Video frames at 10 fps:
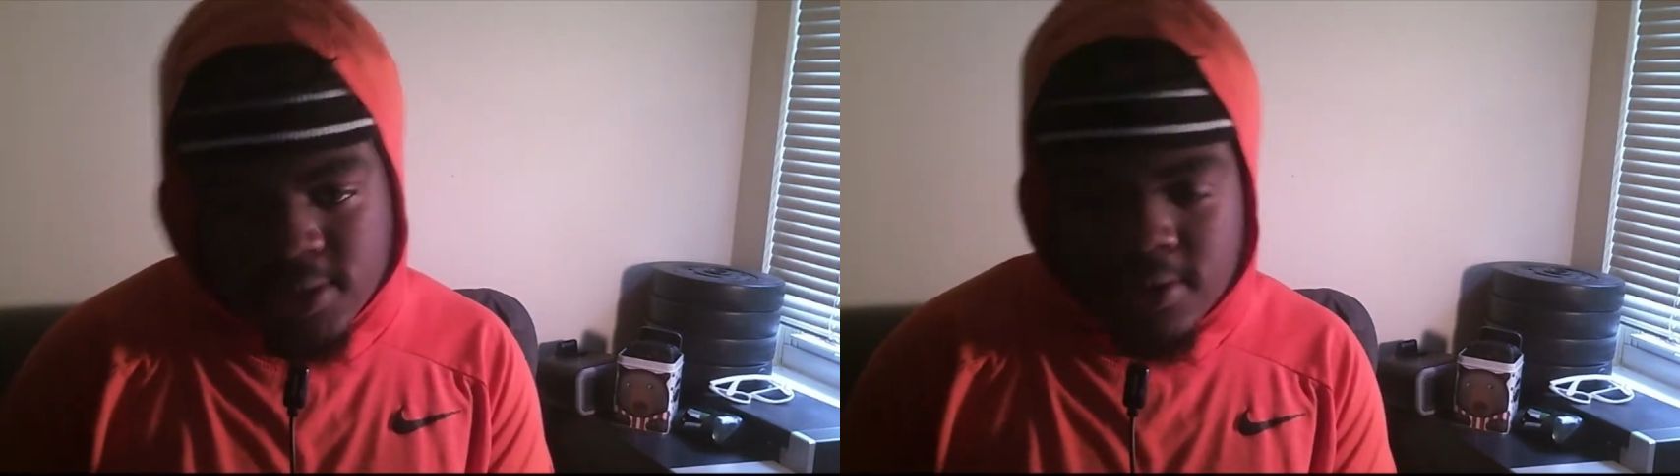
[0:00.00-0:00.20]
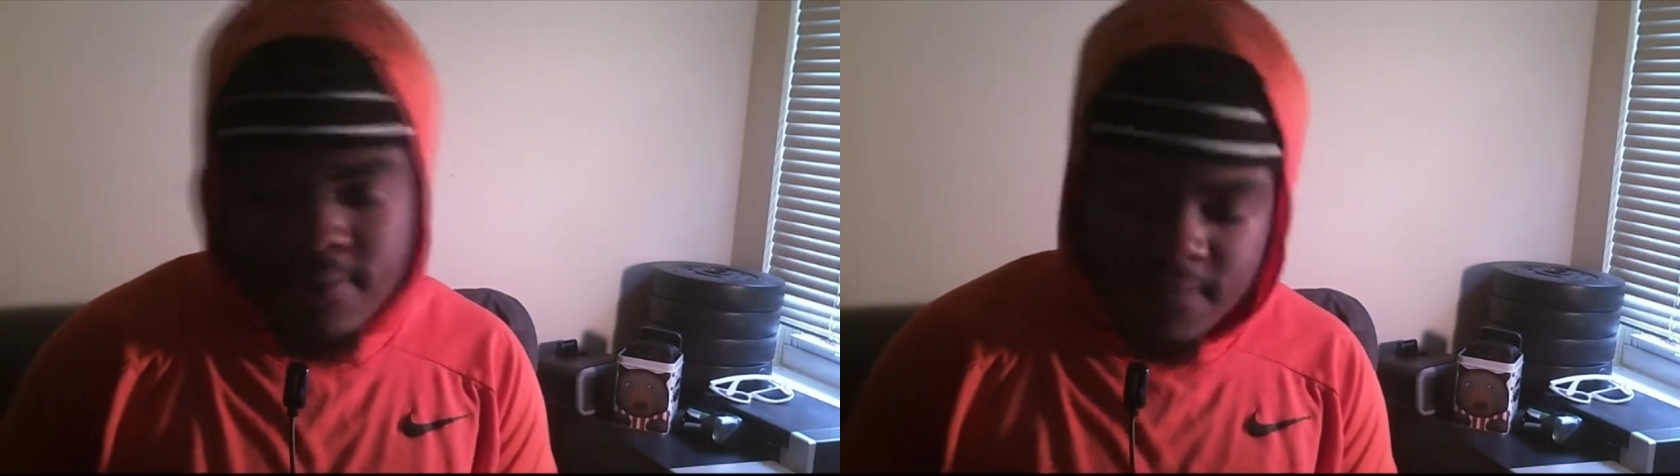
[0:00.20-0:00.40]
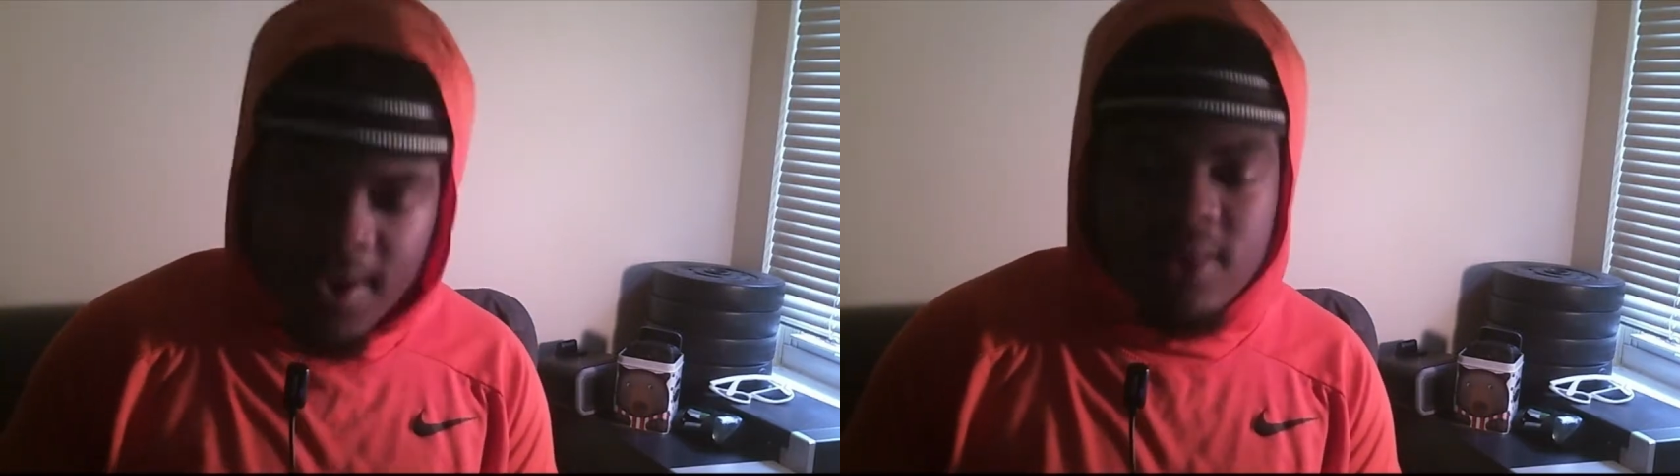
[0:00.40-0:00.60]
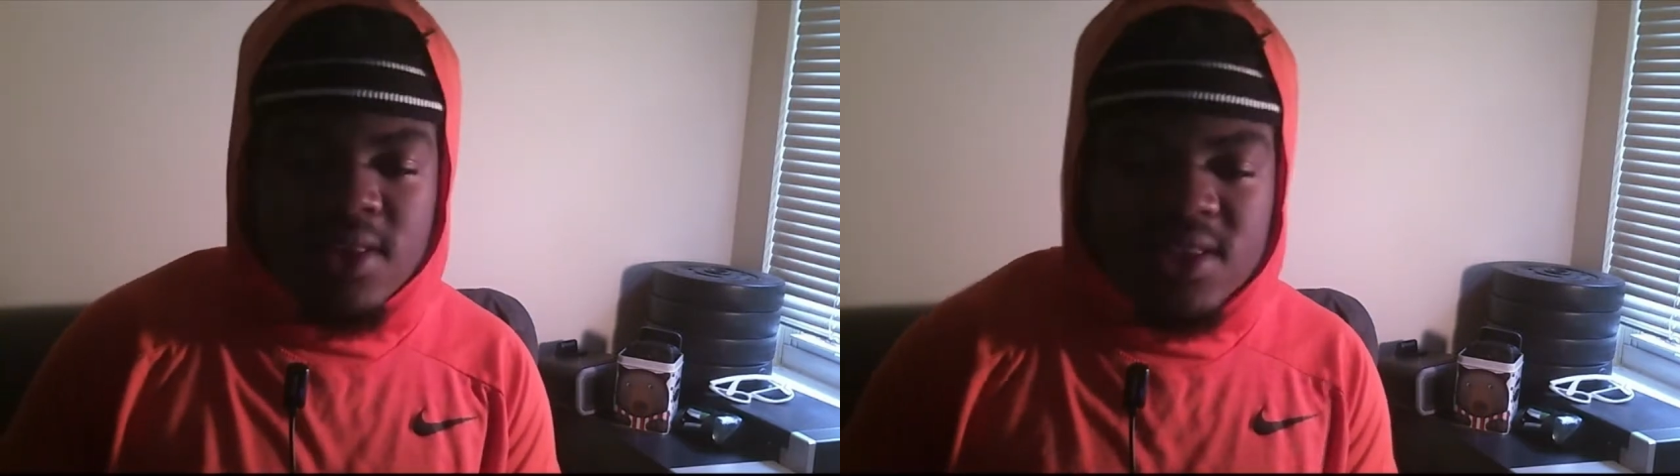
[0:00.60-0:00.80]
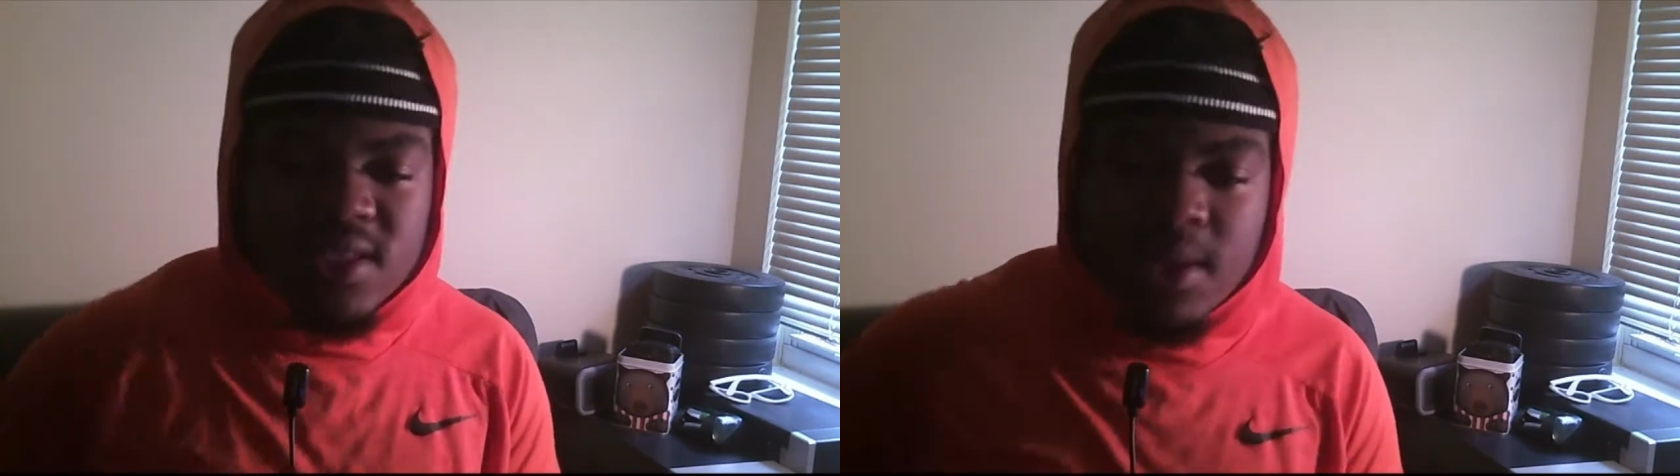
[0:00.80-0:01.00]

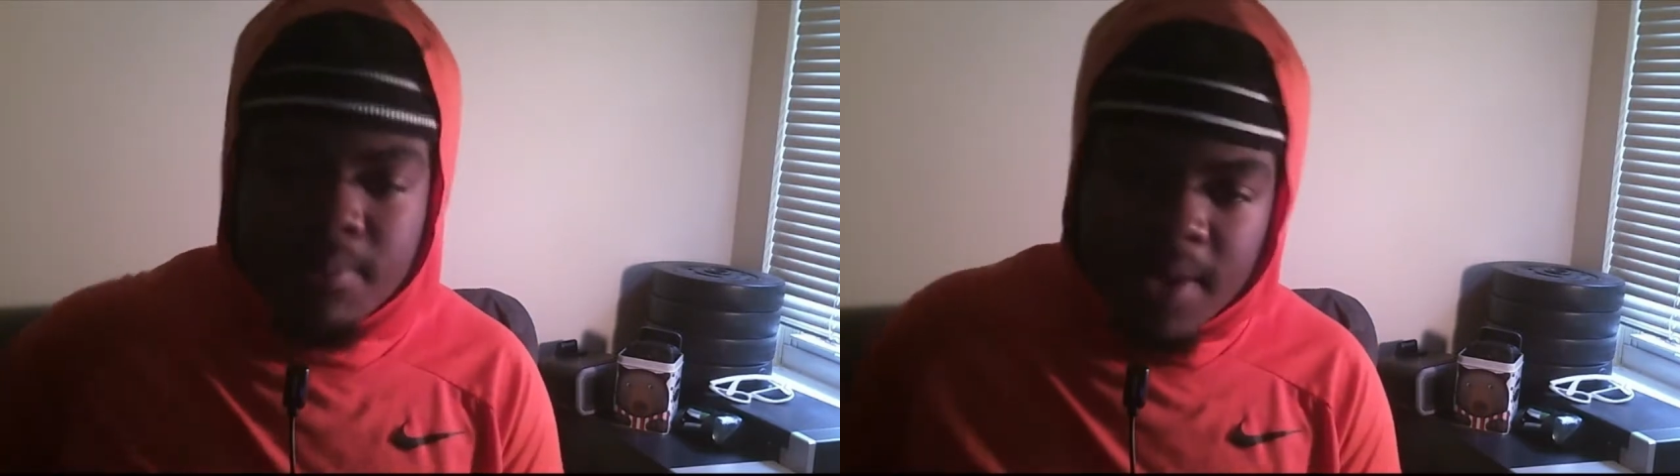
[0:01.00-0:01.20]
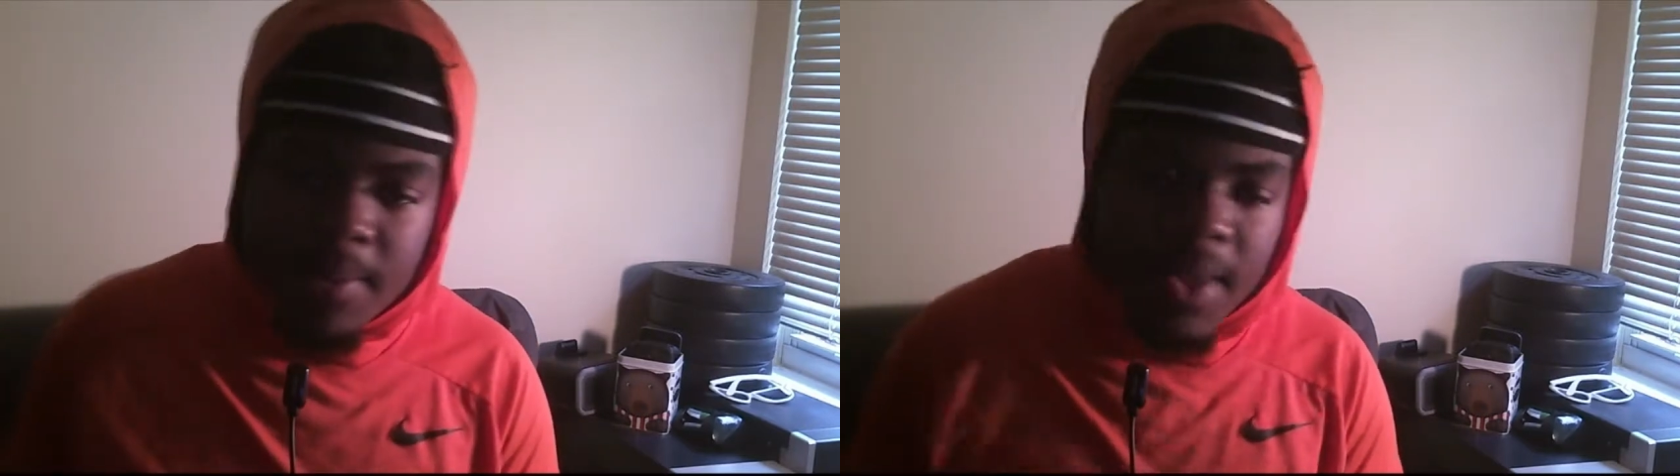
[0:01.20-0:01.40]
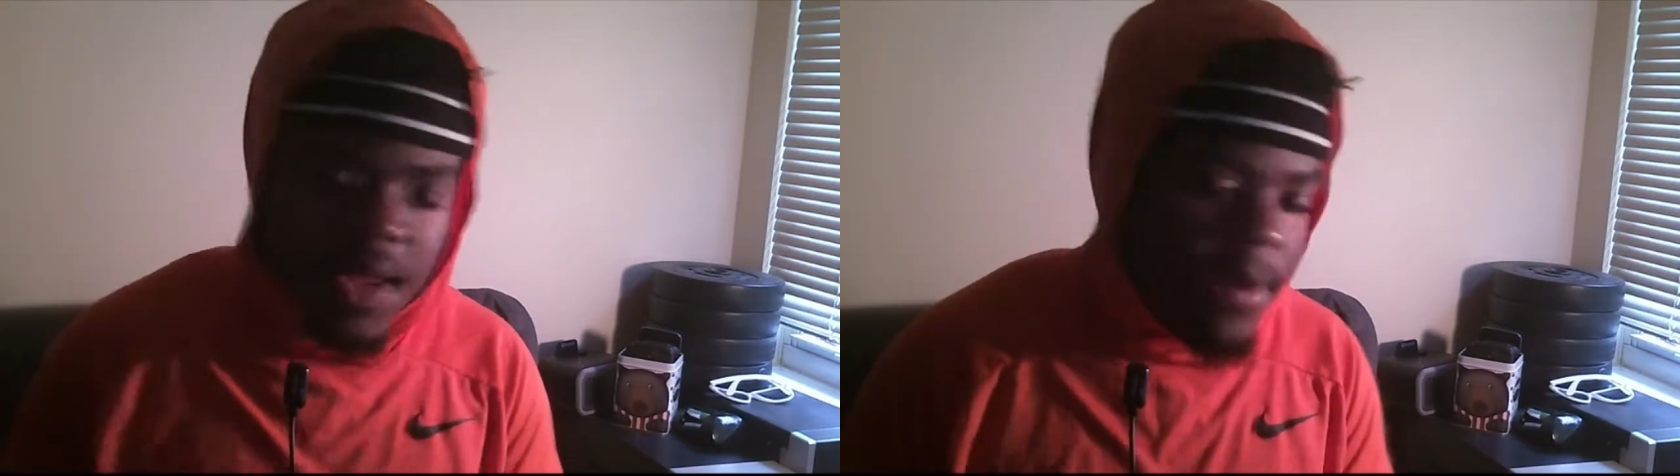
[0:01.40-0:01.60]
Fatsnackz in a bit, man. I'm